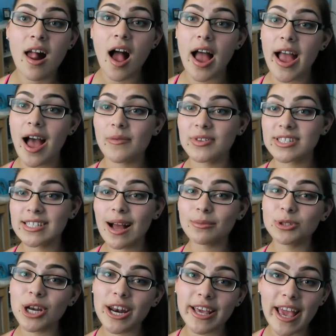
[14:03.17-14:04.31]
I have a
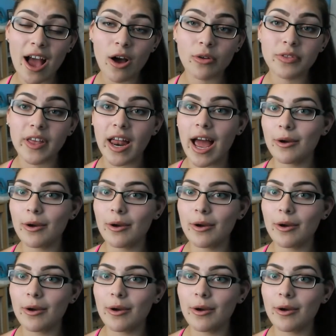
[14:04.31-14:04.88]
Snapchat account that